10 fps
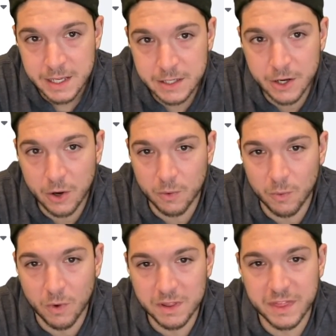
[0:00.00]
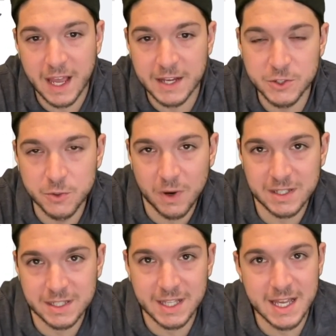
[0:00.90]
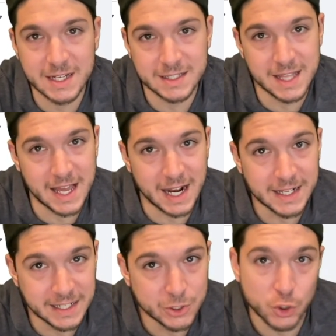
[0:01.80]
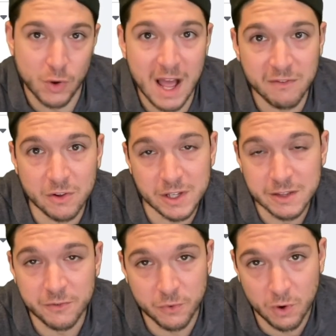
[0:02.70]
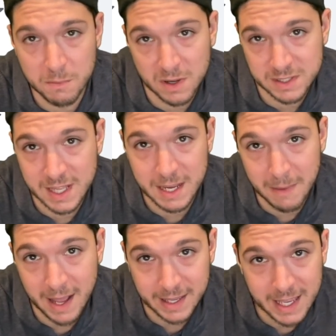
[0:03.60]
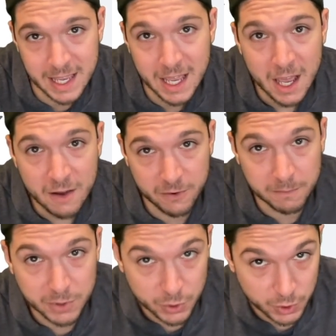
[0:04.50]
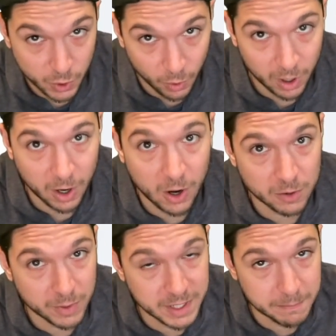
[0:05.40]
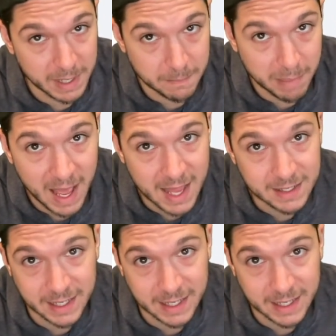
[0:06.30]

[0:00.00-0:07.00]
You know, one thing I do want to state is that I did travel in the Ford Mustang Mach E from New York all the way to Big Bend,